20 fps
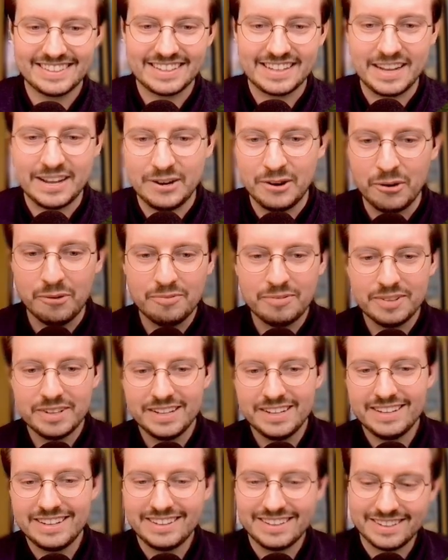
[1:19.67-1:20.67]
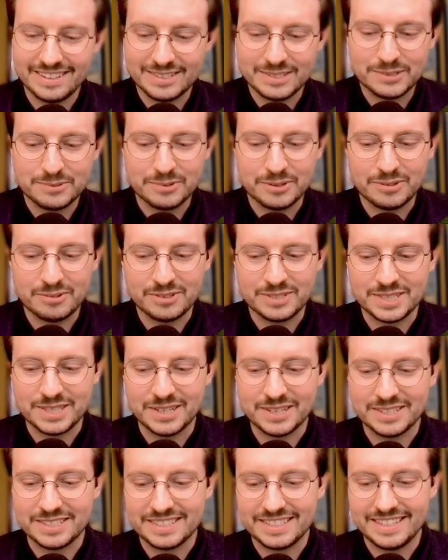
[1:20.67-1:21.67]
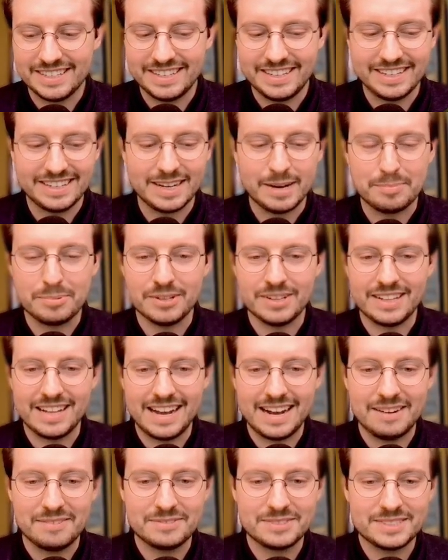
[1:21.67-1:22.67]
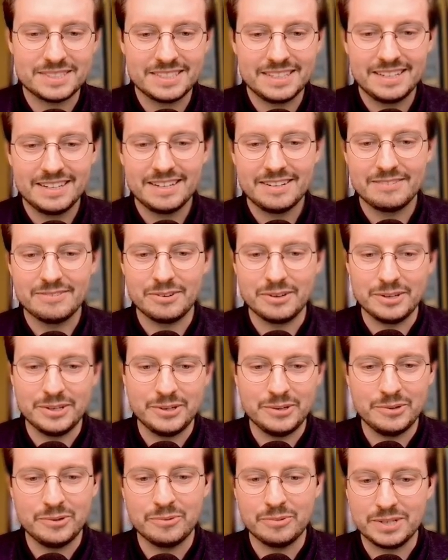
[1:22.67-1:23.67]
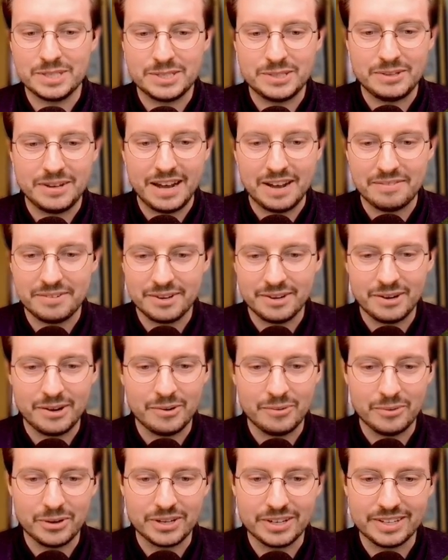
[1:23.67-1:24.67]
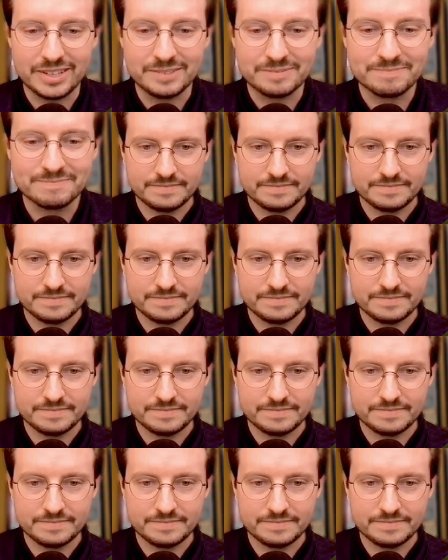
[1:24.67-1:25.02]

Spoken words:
And hopefully this will result in a couple laughs for you once you have it all working.